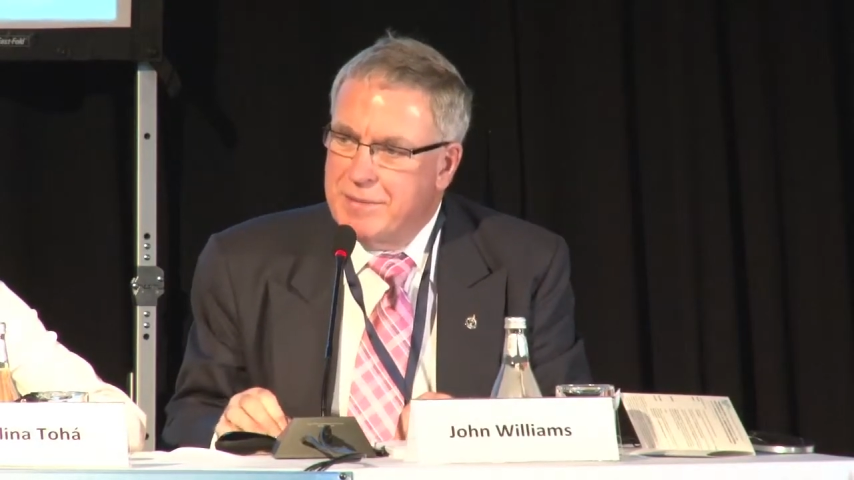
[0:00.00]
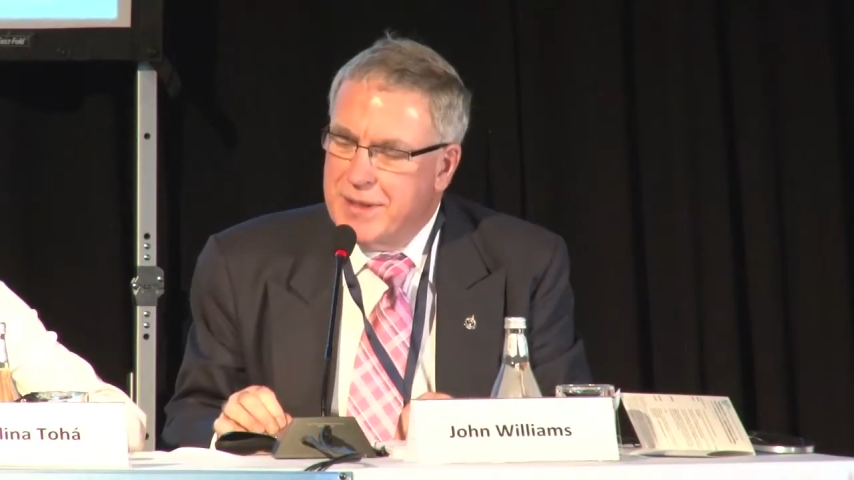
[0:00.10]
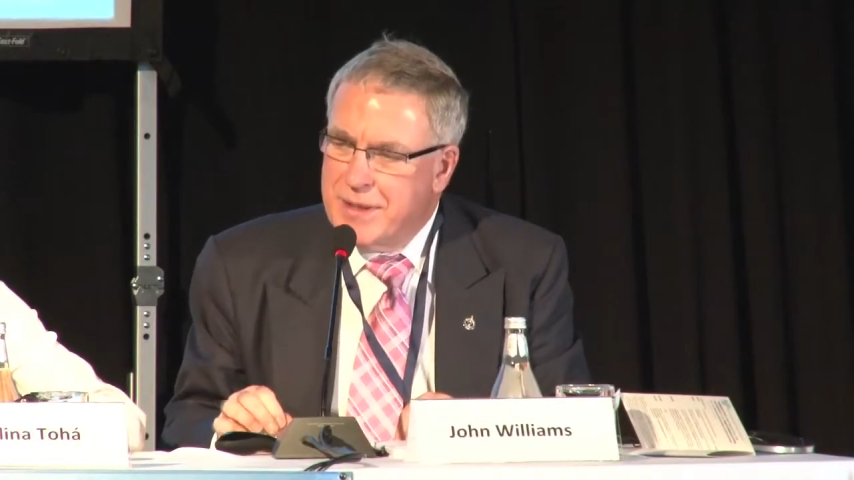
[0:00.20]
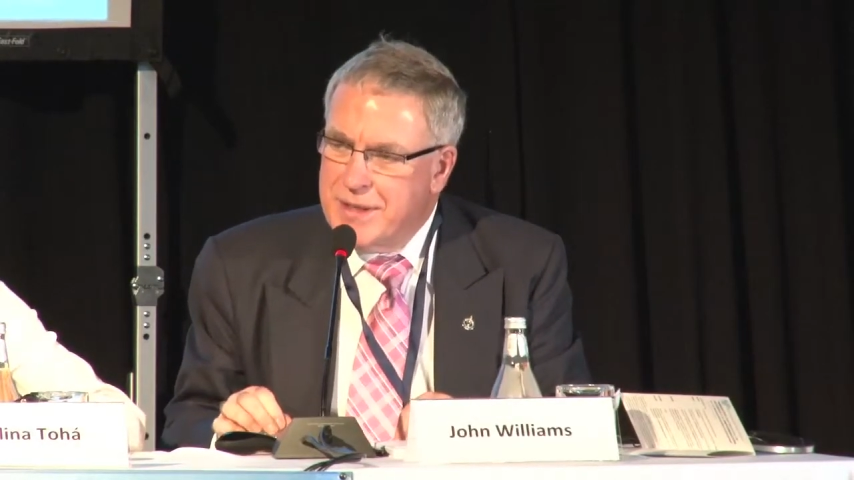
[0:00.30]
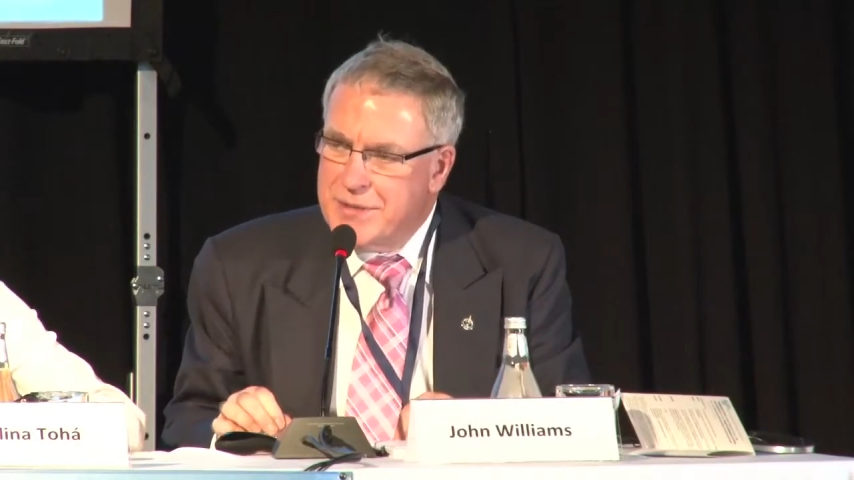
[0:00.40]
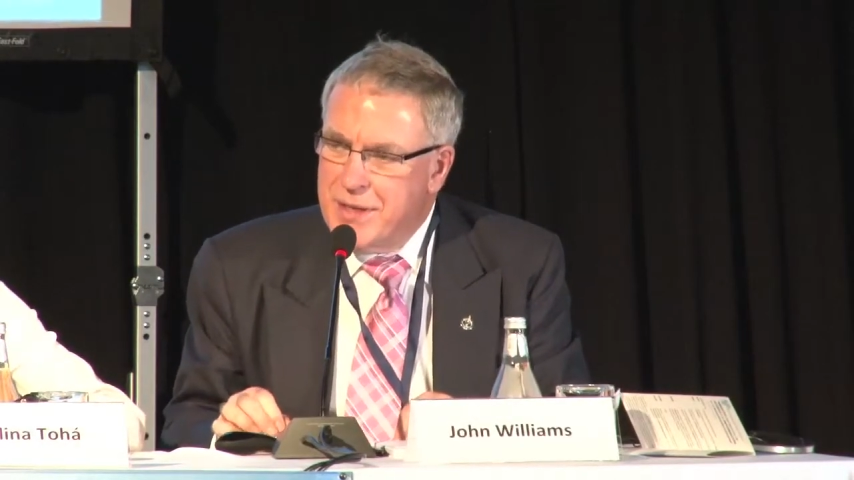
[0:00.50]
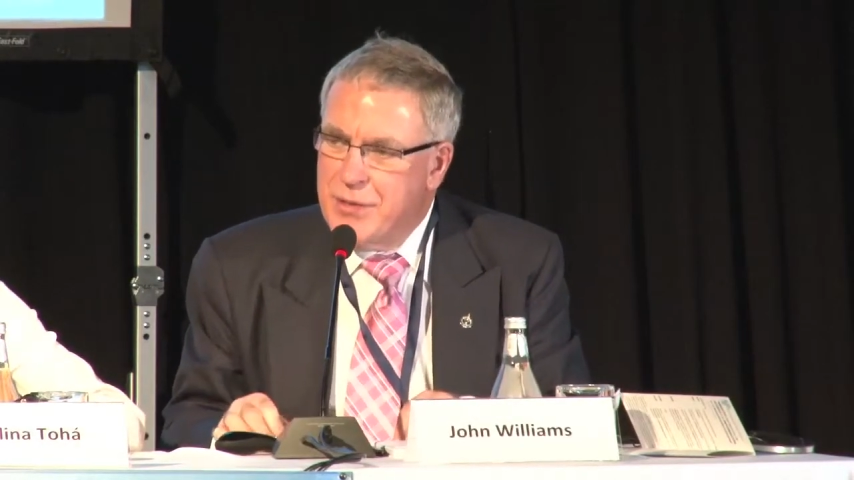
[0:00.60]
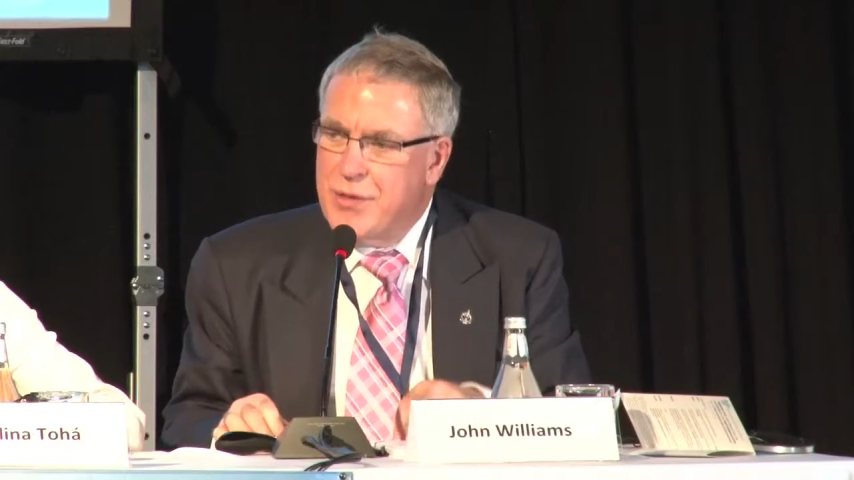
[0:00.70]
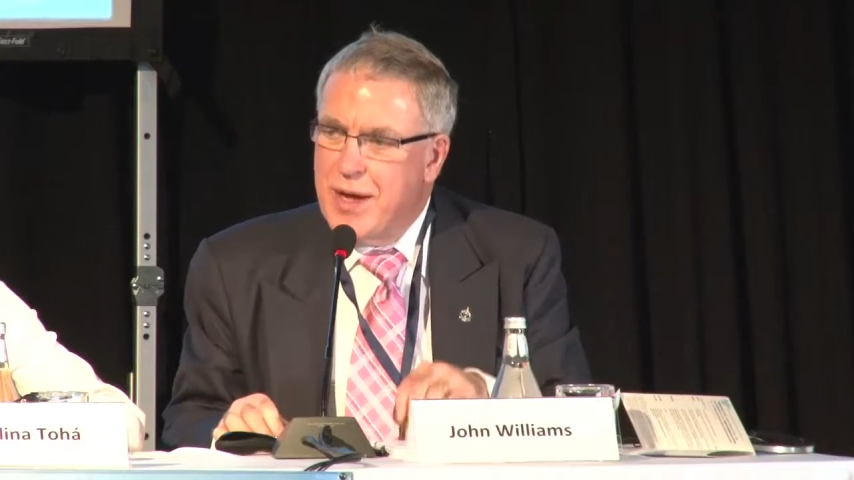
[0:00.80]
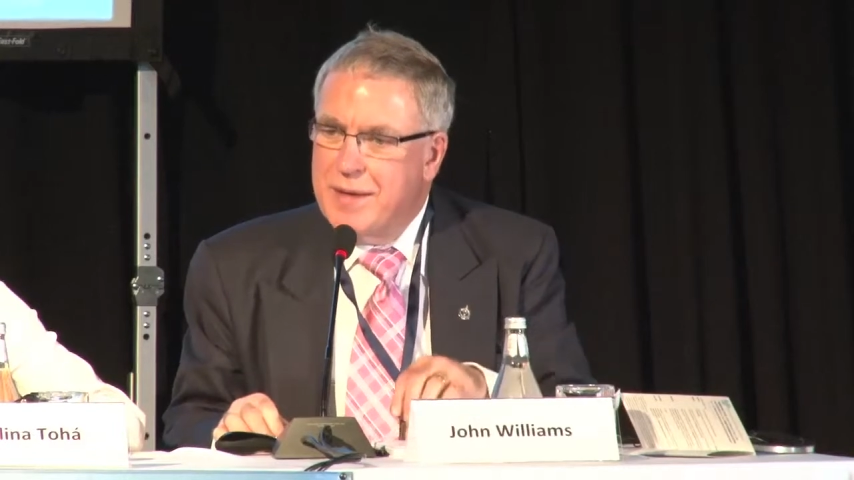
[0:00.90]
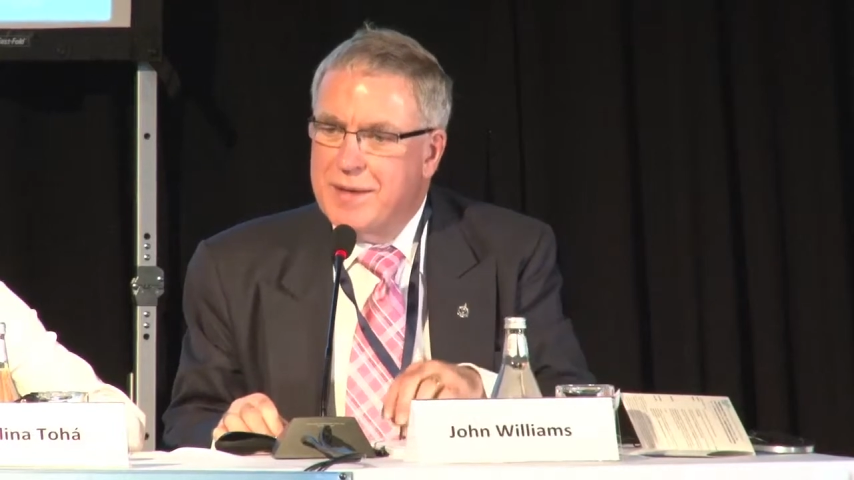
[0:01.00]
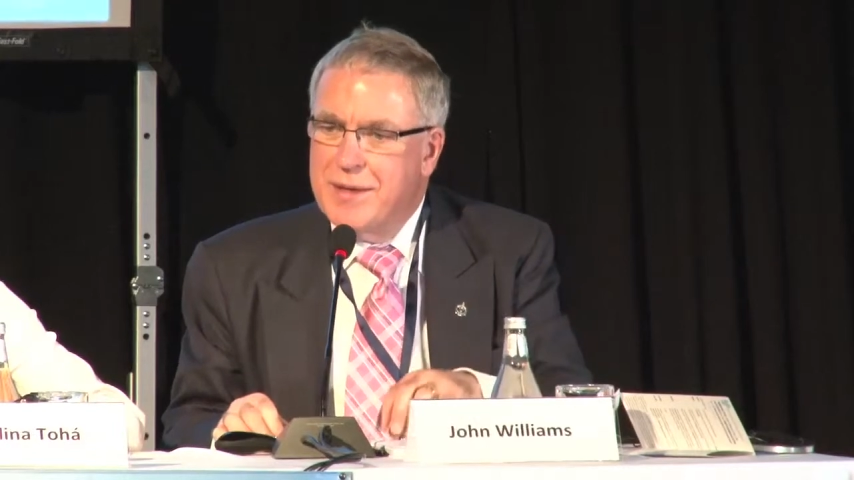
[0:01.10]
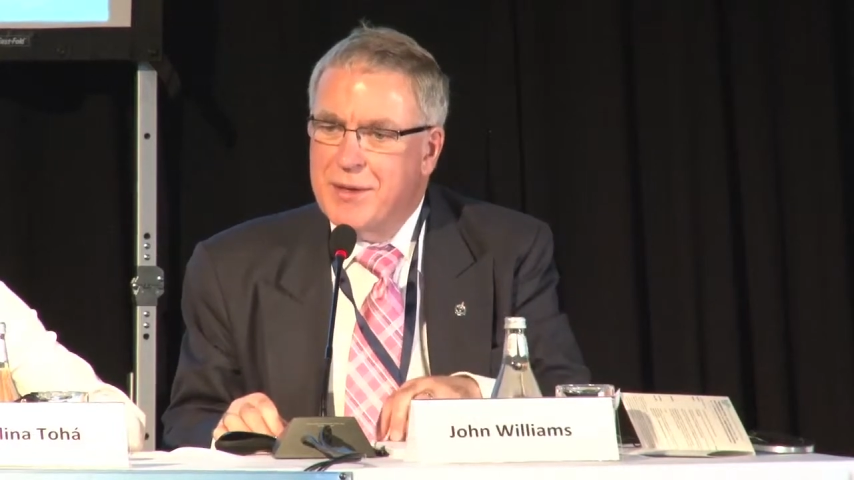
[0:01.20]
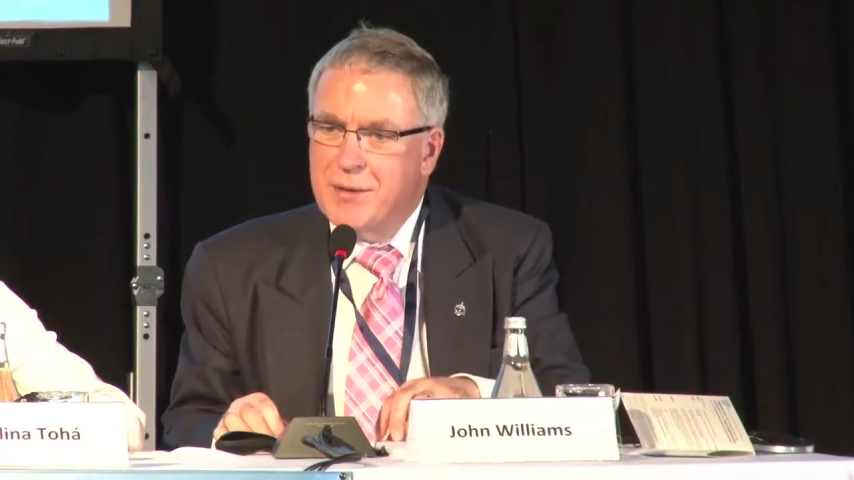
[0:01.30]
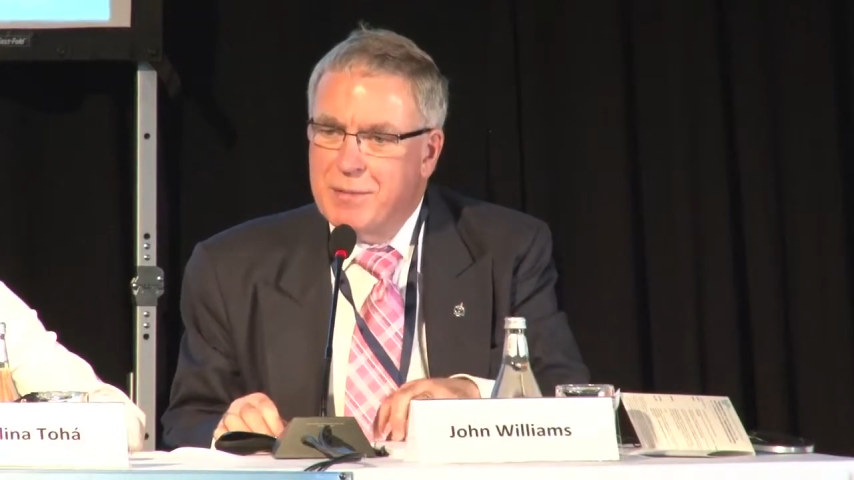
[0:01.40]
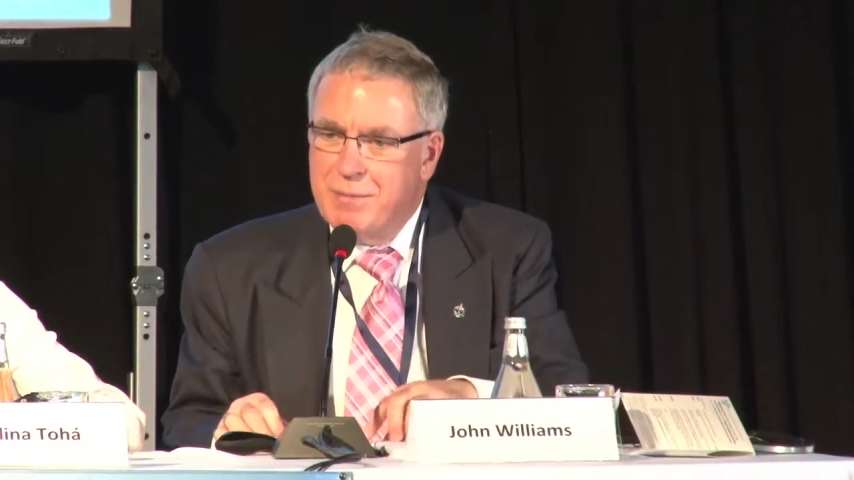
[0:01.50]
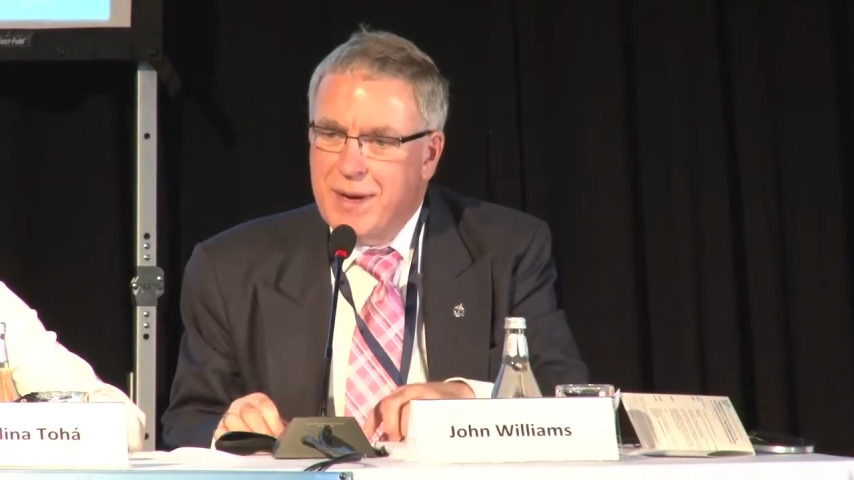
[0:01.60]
because they thought they could